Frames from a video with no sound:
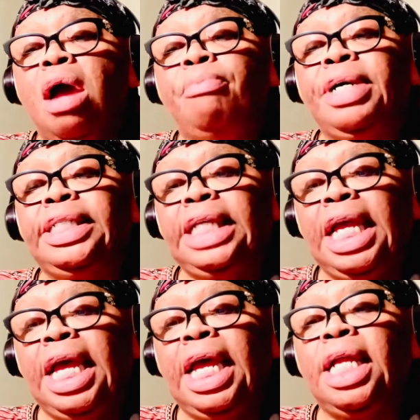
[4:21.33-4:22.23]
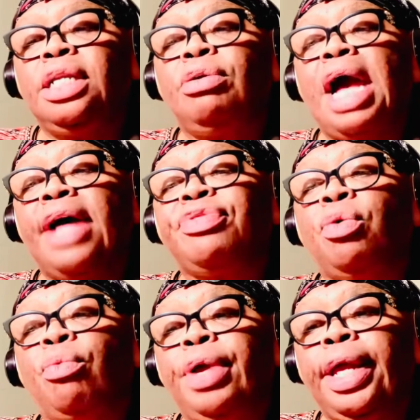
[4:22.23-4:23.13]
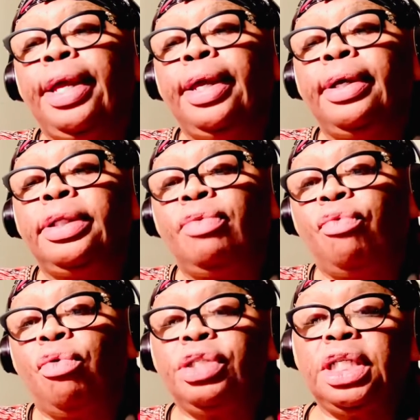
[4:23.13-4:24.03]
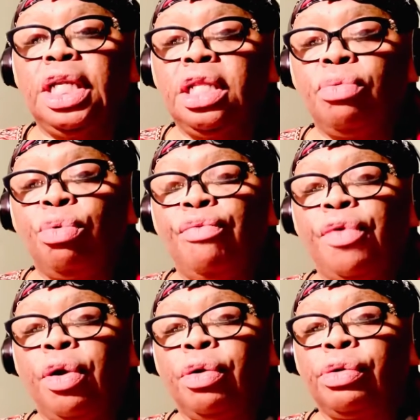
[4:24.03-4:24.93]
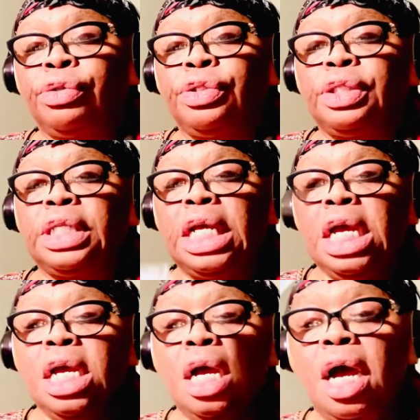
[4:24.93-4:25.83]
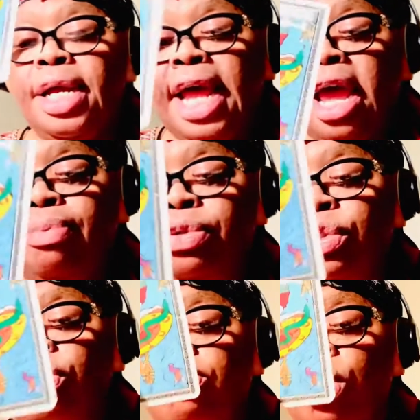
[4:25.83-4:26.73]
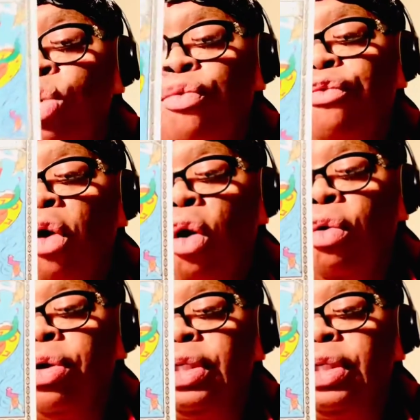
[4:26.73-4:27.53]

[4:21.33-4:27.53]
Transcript: But then you got the wheel of fortune in the reverse. Unable to move forward,